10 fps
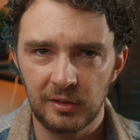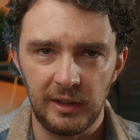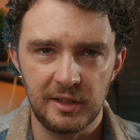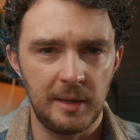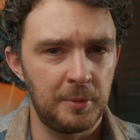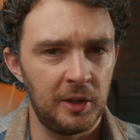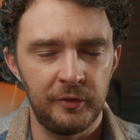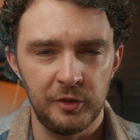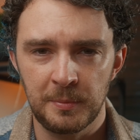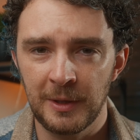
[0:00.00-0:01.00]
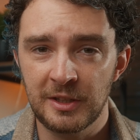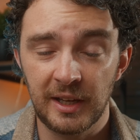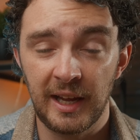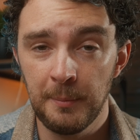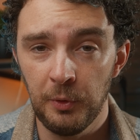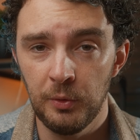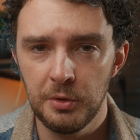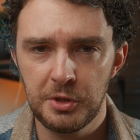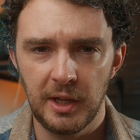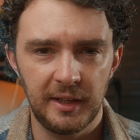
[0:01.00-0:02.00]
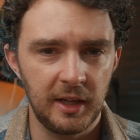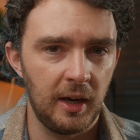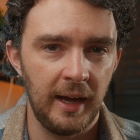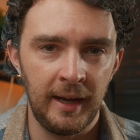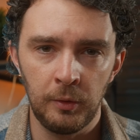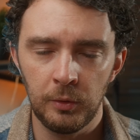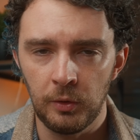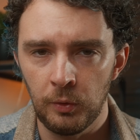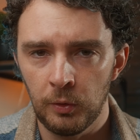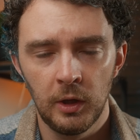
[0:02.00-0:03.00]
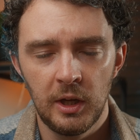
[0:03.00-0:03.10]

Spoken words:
like separately through splitter cables, they'd cut out or